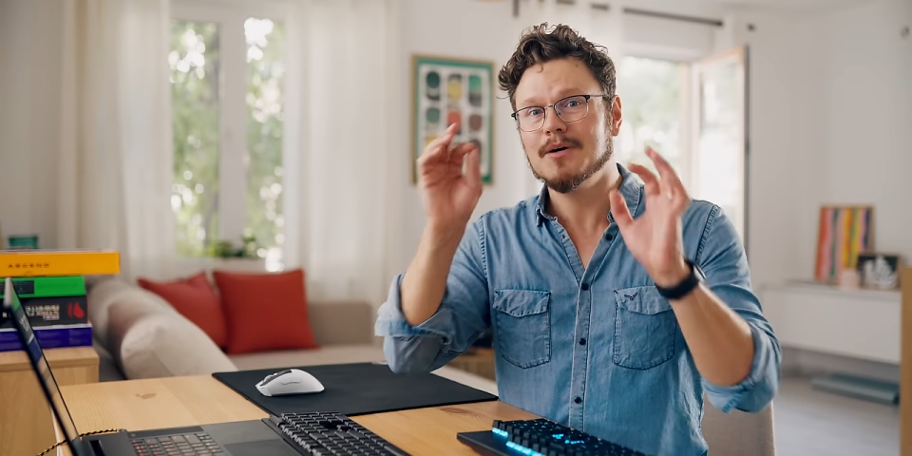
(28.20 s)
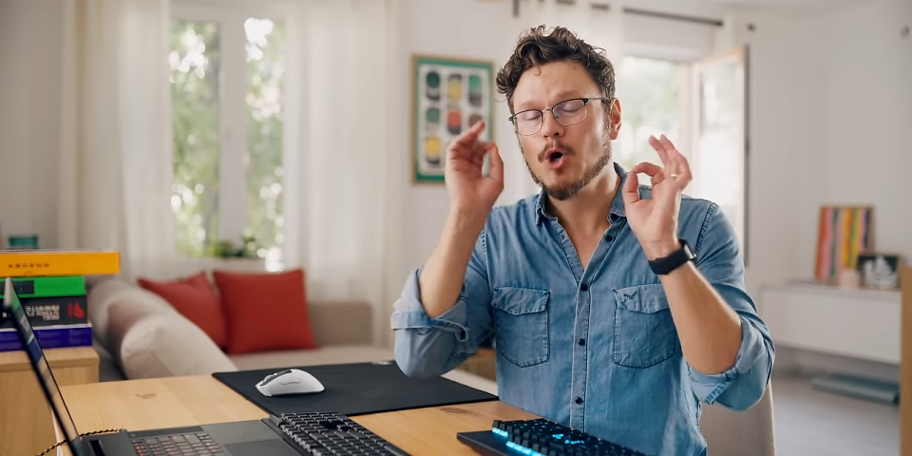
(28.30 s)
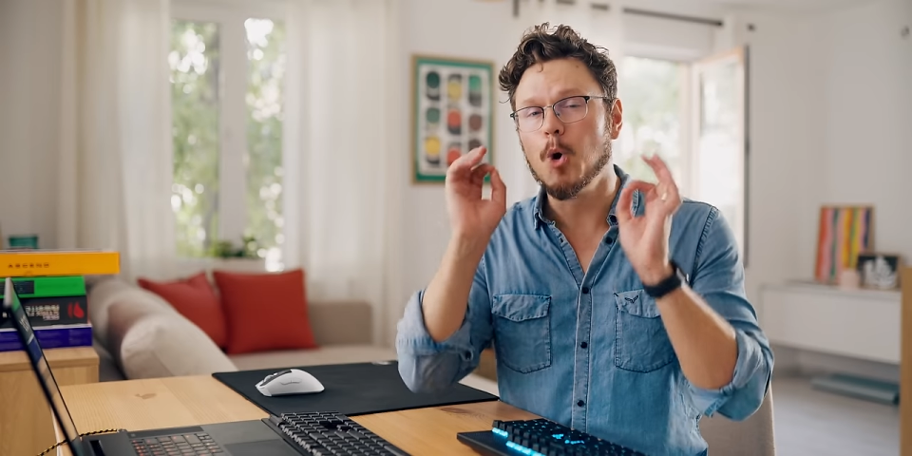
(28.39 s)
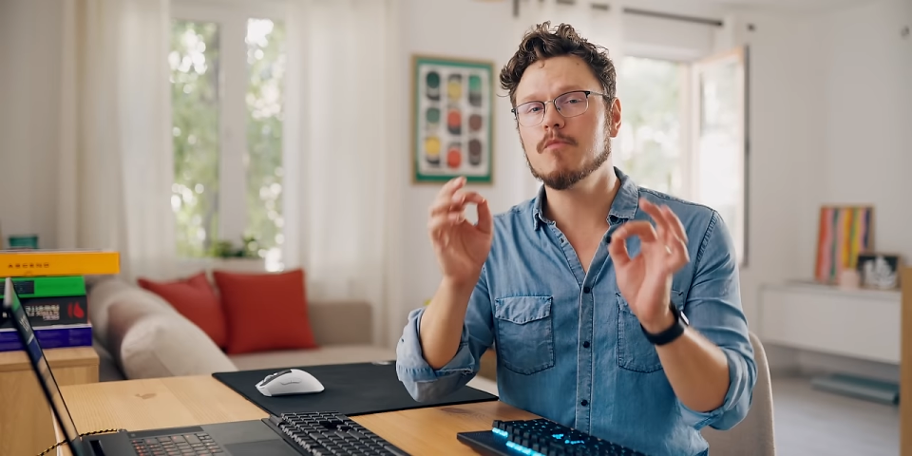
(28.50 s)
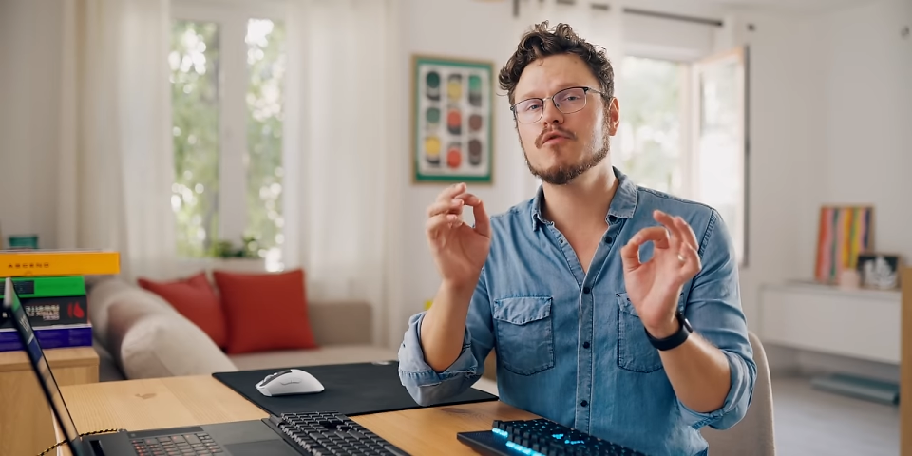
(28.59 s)
But
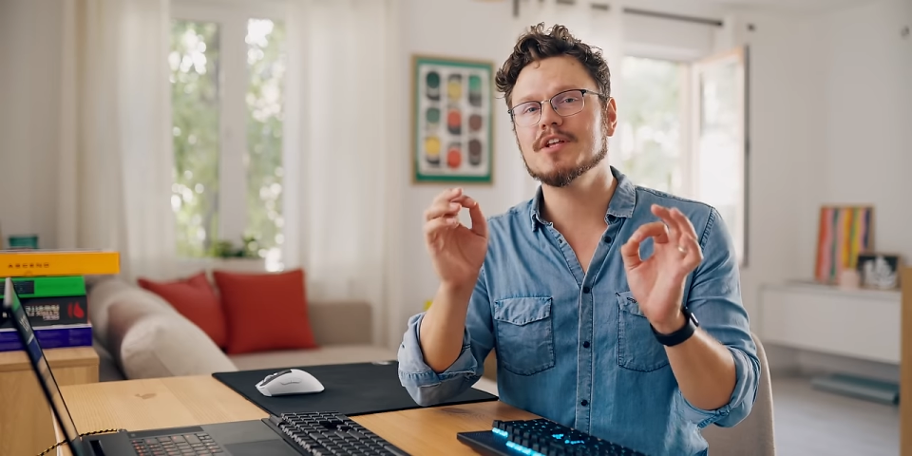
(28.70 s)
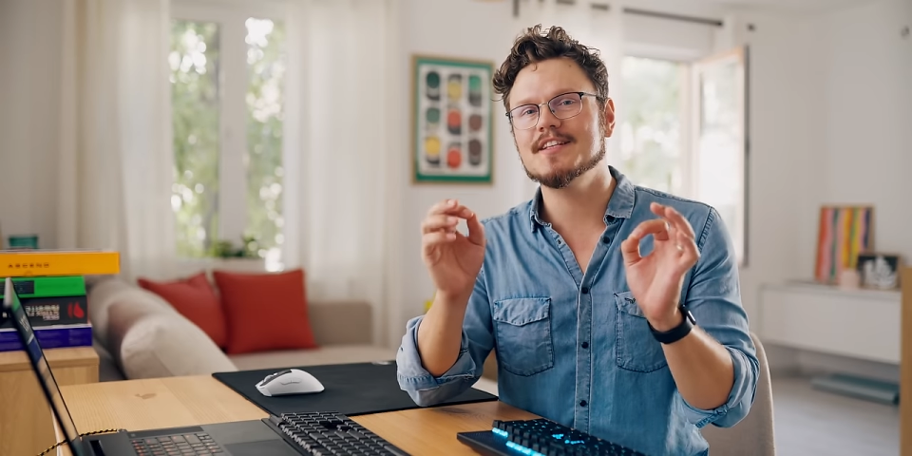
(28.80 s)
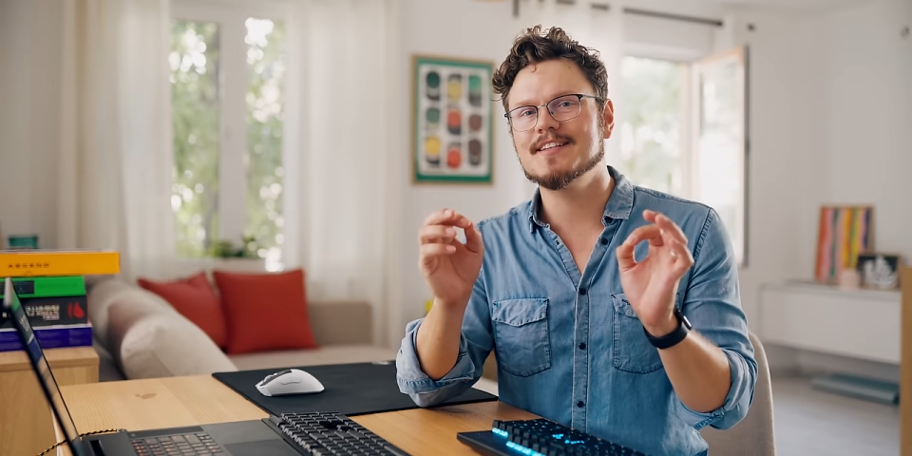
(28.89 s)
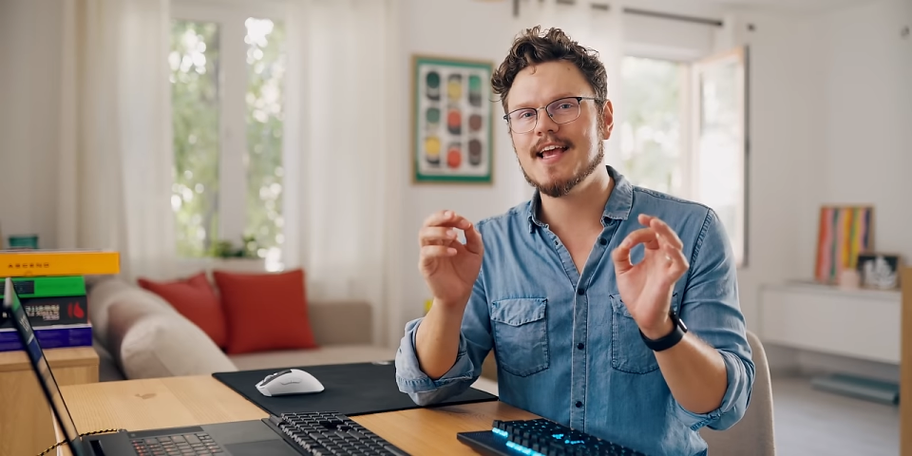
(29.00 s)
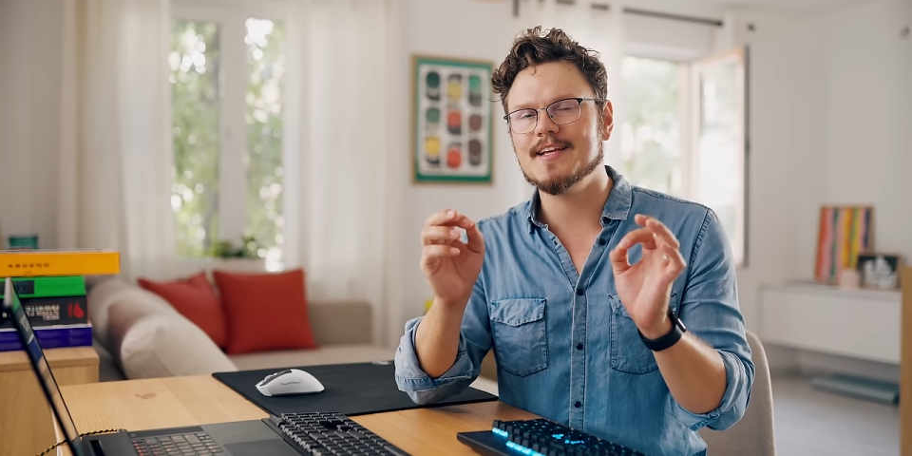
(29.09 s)
hopefully
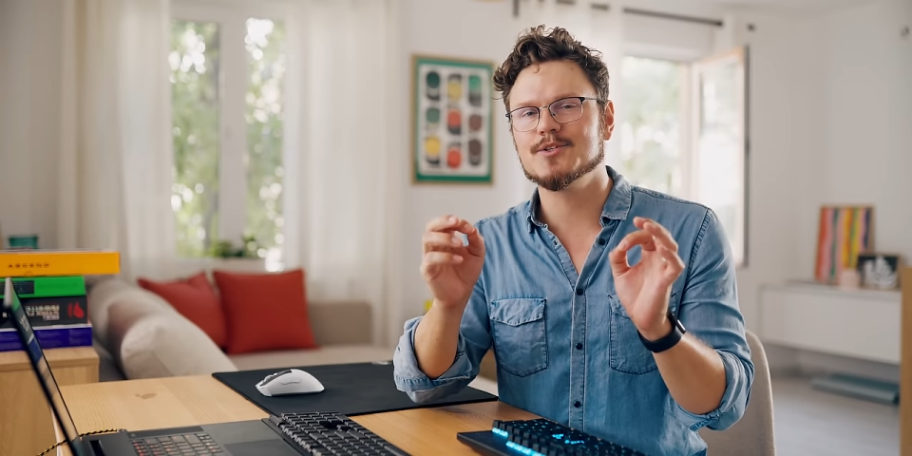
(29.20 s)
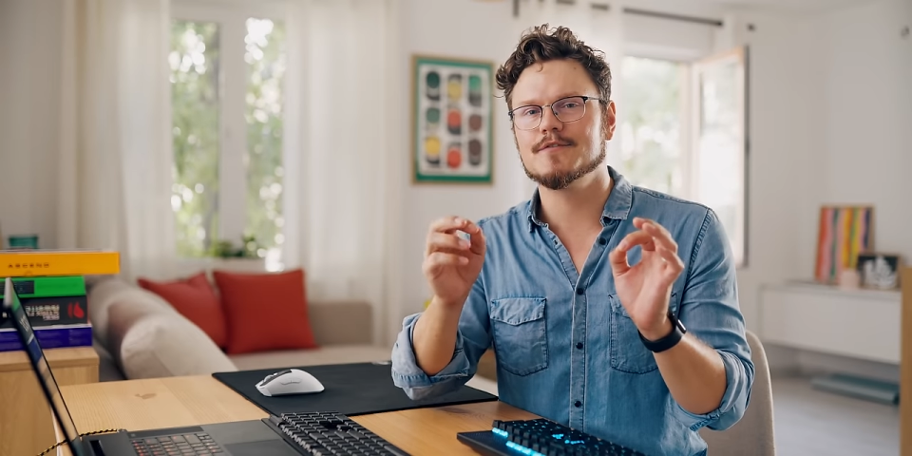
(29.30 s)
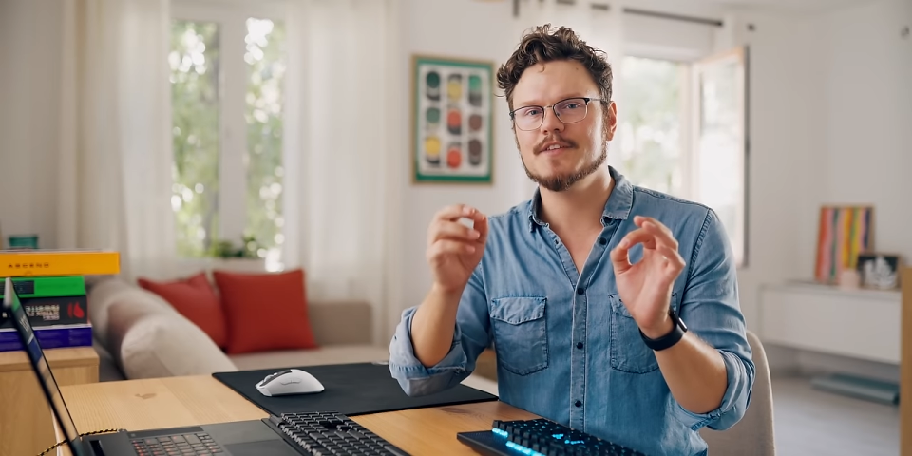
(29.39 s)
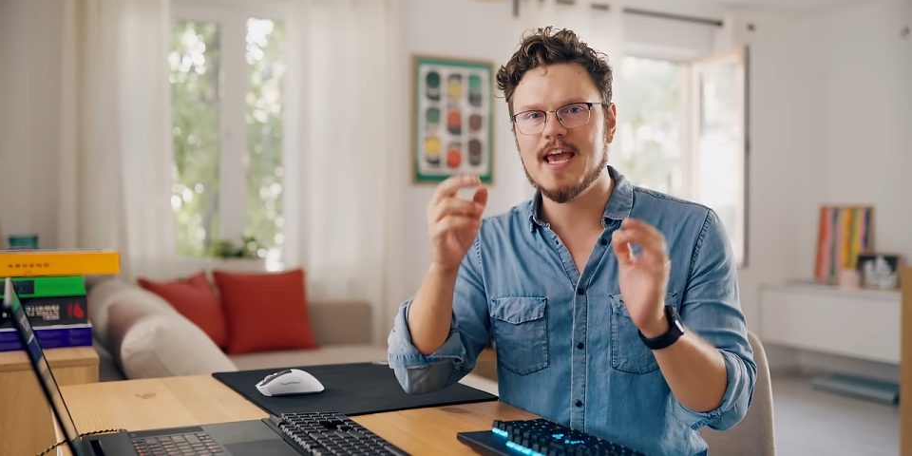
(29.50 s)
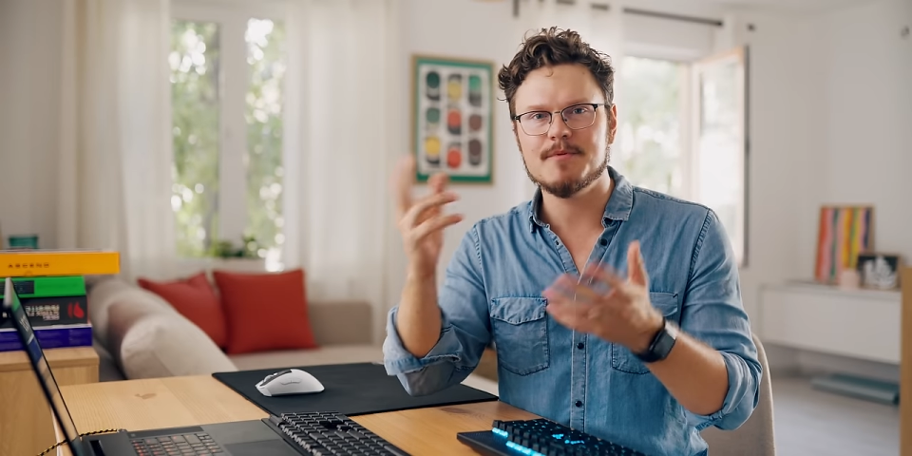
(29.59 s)
the days
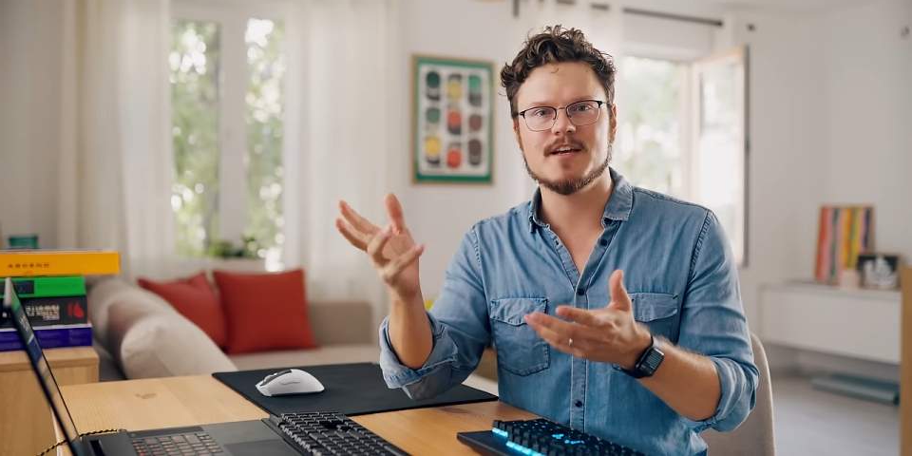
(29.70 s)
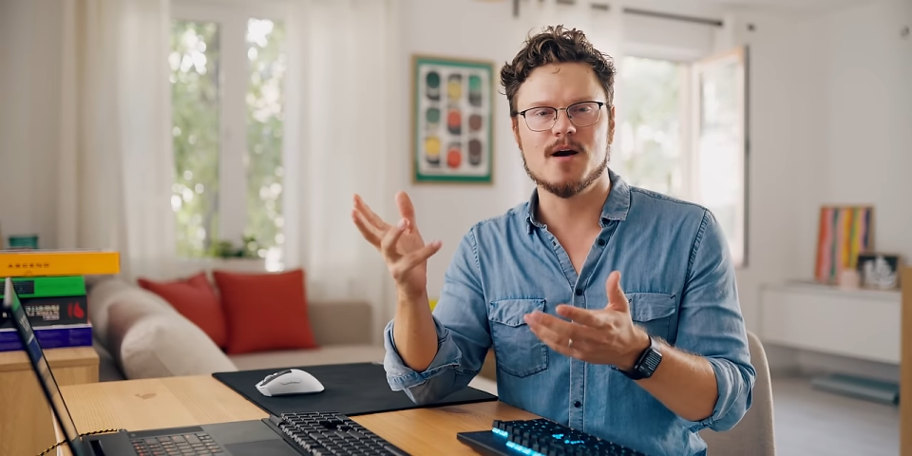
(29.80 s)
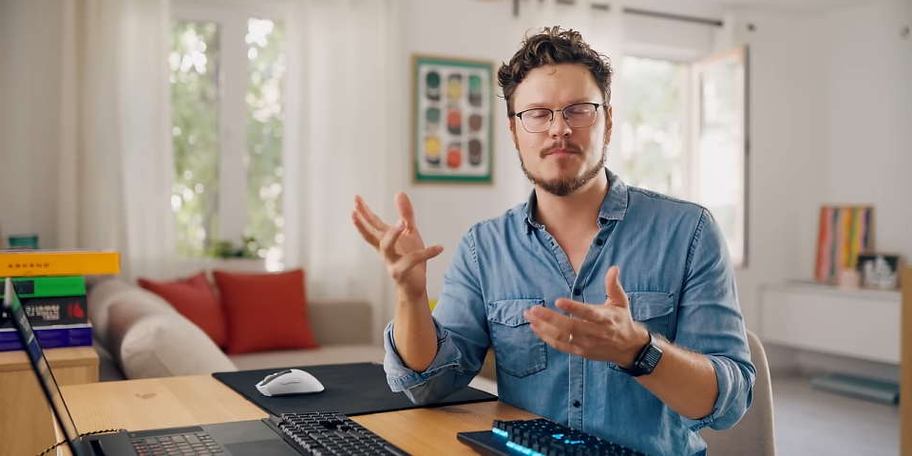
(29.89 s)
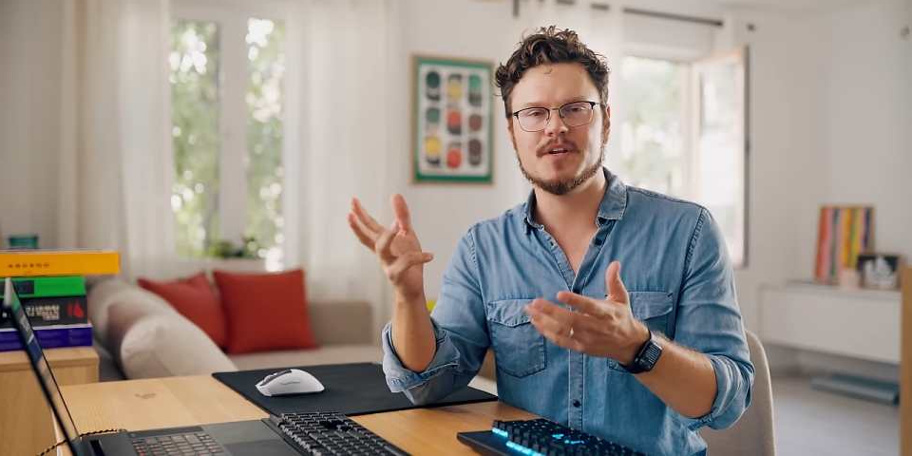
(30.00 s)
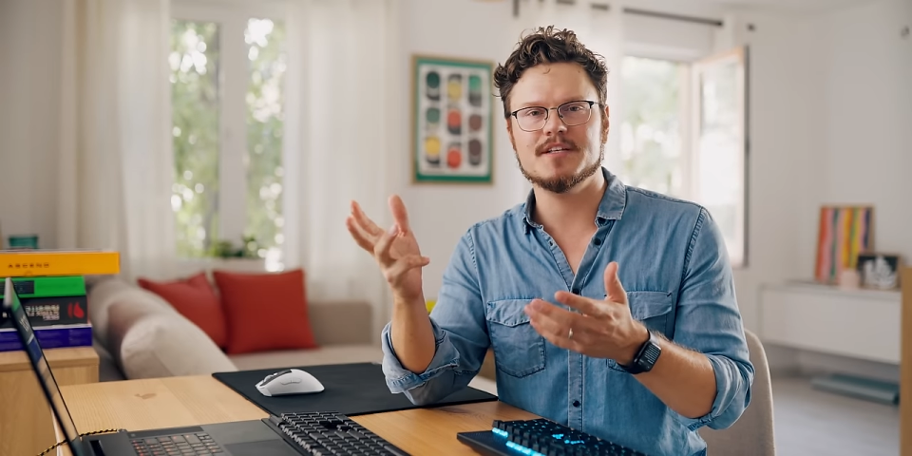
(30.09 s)
of gaming
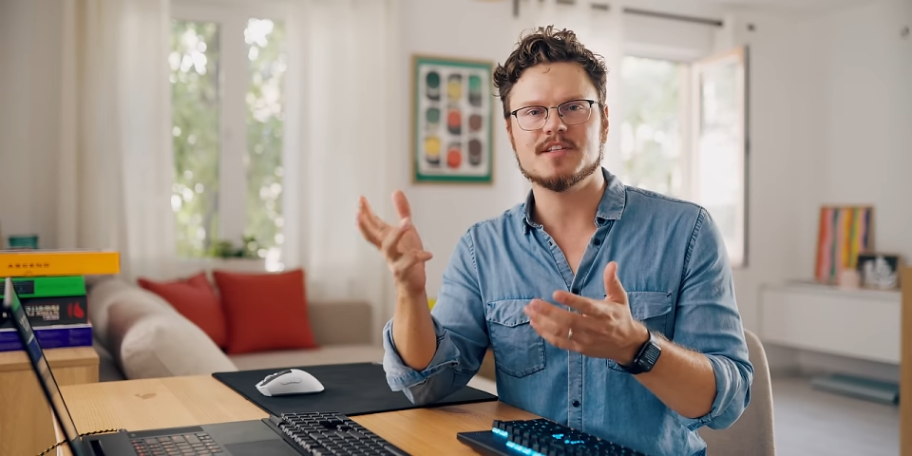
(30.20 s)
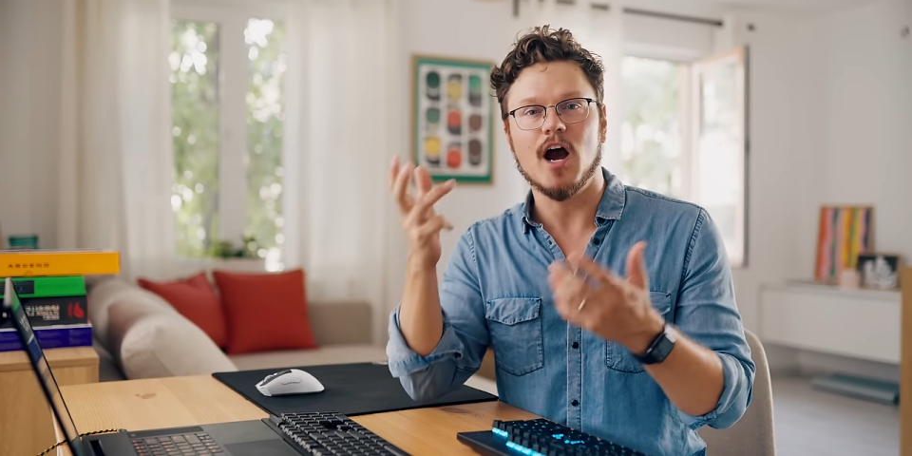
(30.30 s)
companies